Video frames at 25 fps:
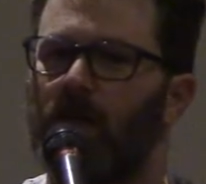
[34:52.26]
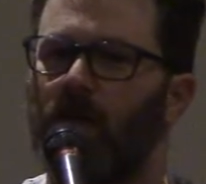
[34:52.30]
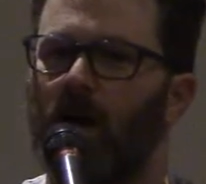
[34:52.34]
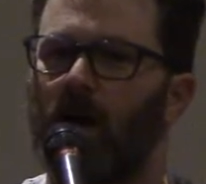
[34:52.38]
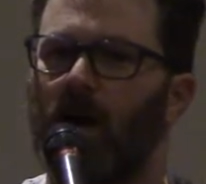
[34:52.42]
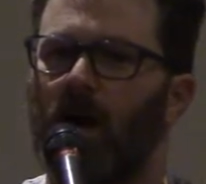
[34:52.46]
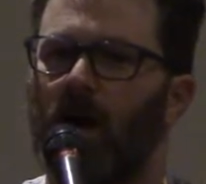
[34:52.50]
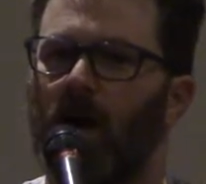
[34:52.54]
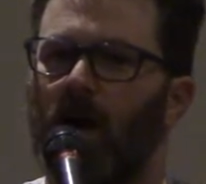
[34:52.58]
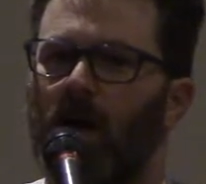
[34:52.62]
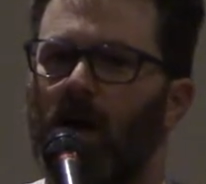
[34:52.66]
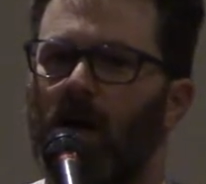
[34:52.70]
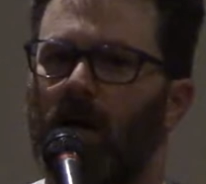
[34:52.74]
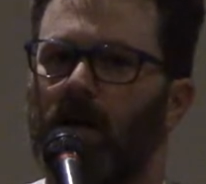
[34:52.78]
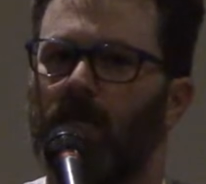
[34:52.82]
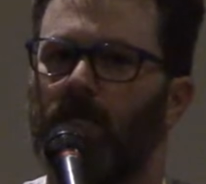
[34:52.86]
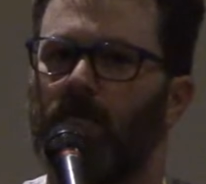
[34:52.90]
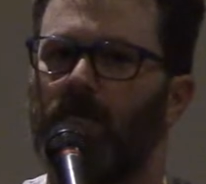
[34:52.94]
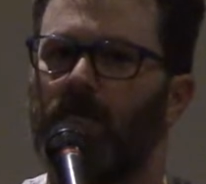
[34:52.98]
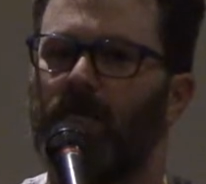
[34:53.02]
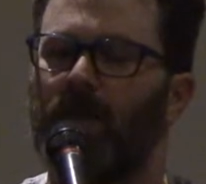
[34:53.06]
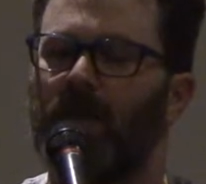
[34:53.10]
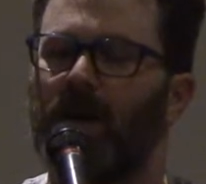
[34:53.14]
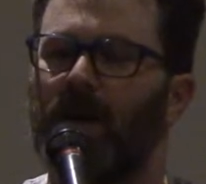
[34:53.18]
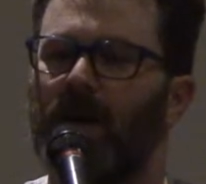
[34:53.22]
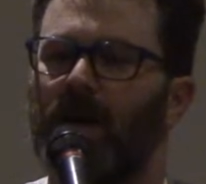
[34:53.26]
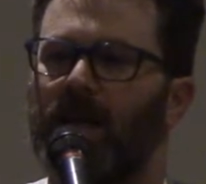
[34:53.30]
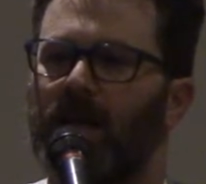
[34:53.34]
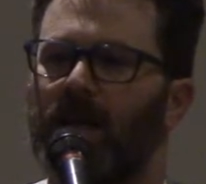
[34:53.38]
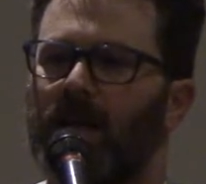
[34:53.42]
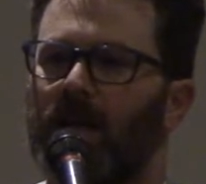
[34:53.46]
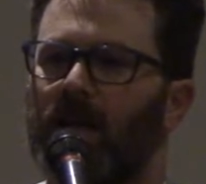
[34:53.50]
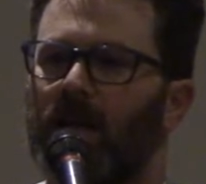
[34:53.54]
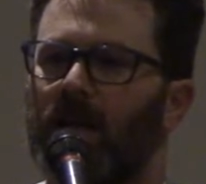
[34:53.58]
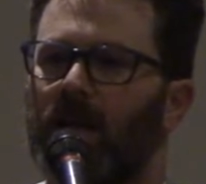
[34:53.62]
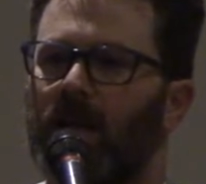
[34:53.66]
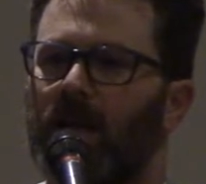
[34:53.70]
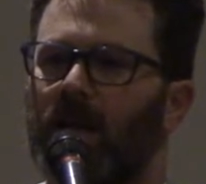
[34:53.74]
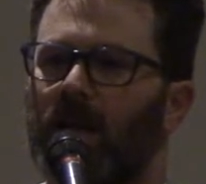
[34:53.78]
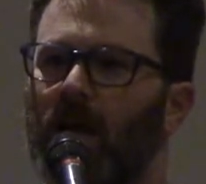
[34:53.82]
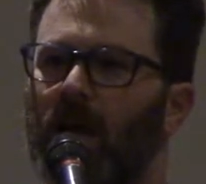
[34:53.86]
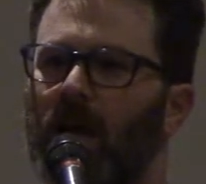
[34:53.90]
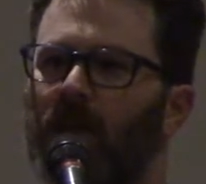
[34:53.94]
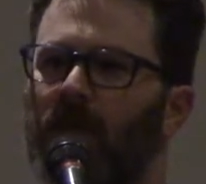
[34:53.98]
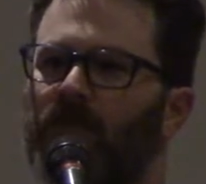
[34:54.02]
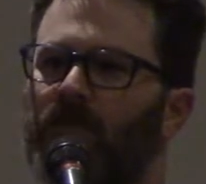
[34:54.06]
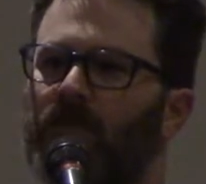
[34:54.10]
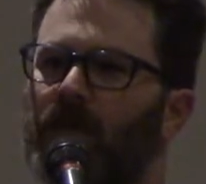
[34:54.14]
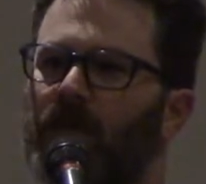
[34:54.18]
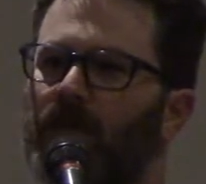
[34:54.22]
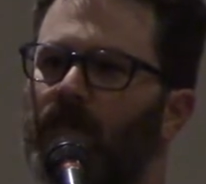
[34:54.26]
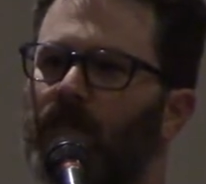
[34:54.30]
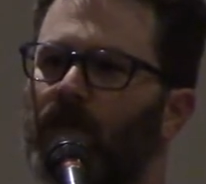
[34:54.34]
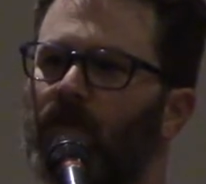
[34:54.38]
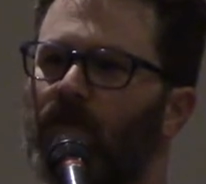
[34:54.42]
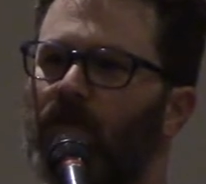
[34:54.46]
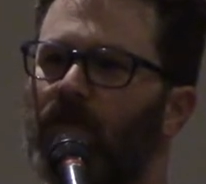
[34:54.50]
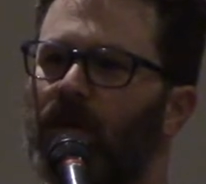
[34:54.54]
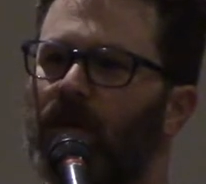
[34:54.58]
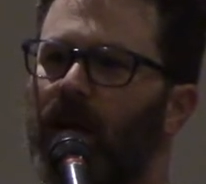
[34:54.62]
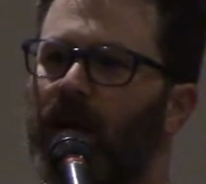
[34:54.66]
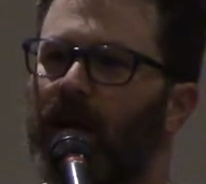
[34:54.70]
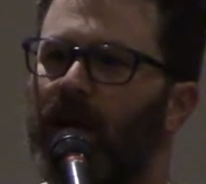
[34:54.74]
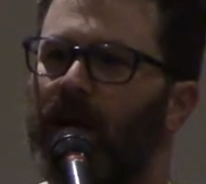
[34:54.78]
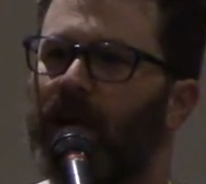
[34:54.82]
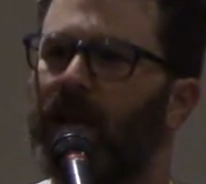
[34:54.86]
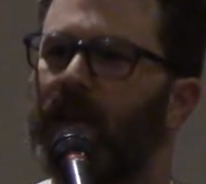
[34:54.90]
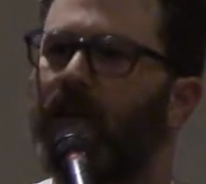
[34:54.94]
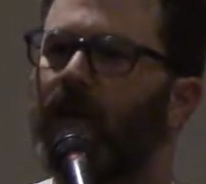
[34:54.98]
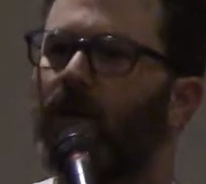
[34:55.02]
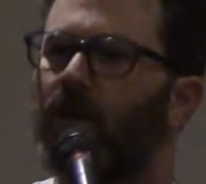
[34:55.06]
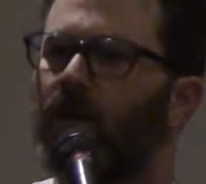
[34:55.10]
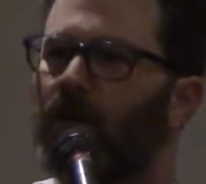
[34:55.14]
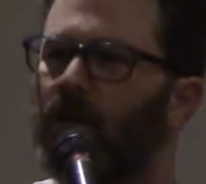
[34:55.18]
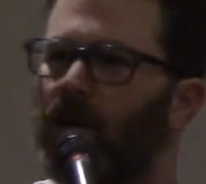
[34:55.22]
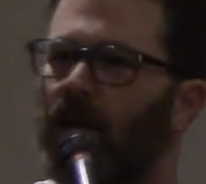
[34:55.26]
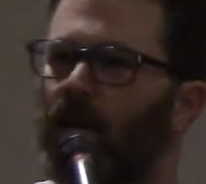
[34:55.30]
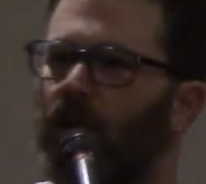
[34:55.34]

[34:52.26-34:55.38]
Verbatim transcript: Uh, but a lot of people I hear,